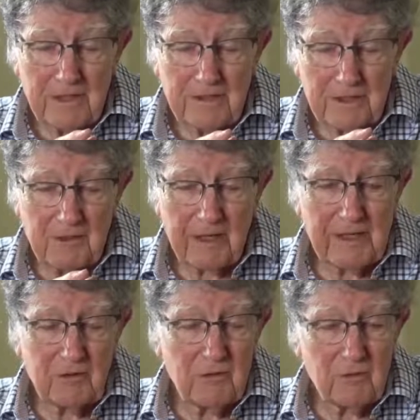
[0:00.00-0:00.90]
The
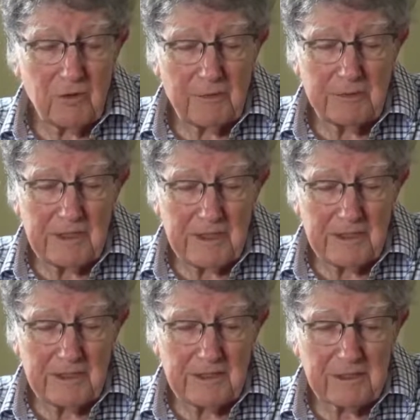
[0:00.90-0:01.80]
Draco
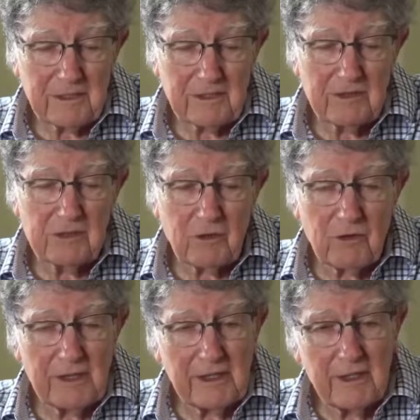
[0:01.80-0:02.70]
reptilians
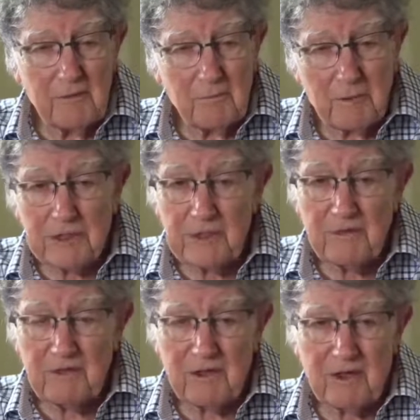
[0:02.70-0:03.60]
controlling much
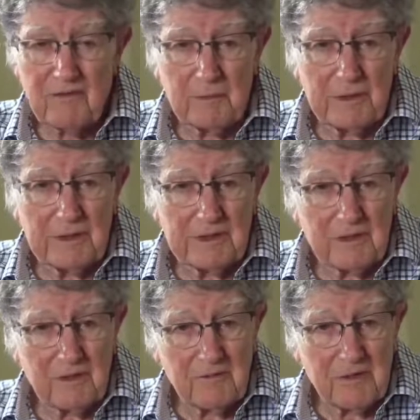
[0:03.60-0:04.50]
of the governments
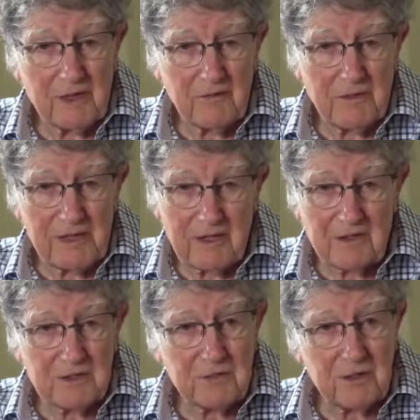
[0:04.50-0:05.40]
of every
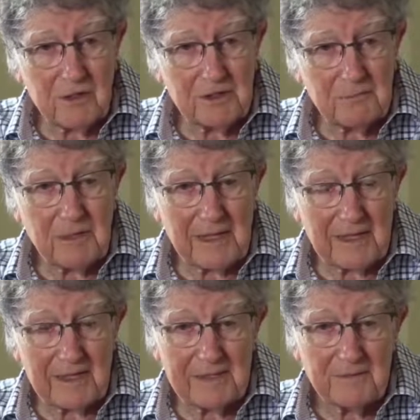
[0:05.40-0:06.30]
country on the
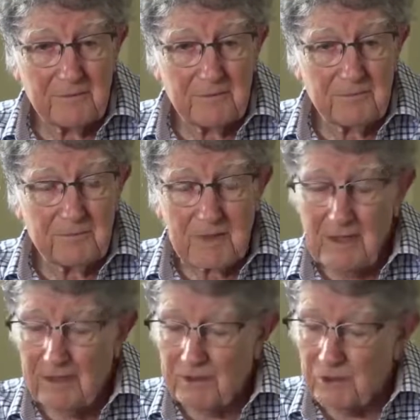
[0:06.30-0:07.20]
planet
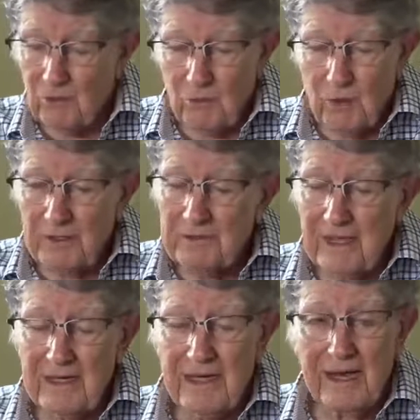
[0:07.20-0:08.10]
don't want
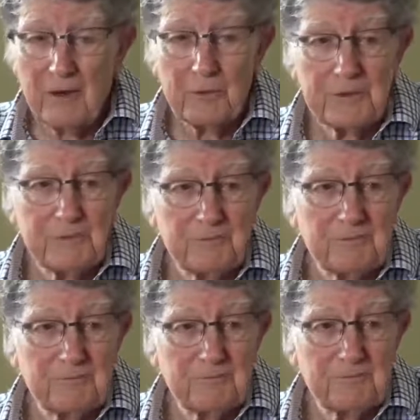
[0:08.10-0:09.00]
that out.
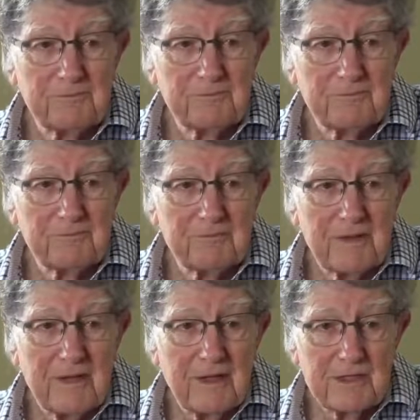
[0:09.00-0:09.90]

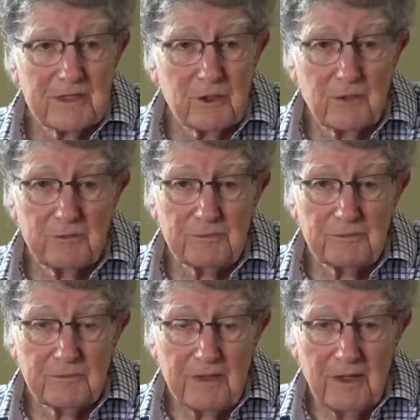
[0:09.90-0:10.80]
So,
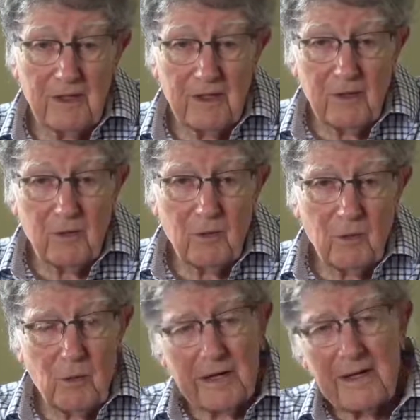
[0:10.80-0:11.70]

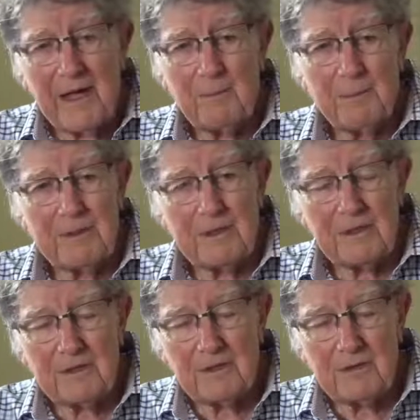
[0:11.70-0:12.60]
what happened
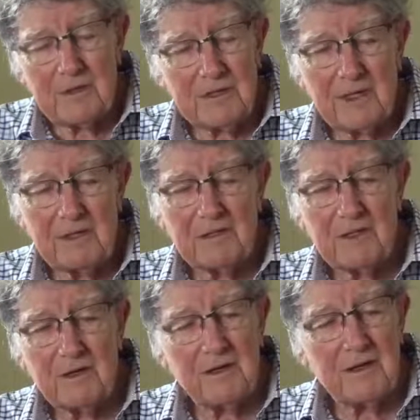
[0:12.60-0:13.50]
to the
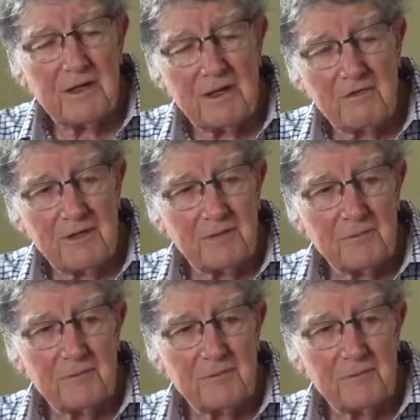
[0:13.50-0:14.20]
Secretary of the Navy?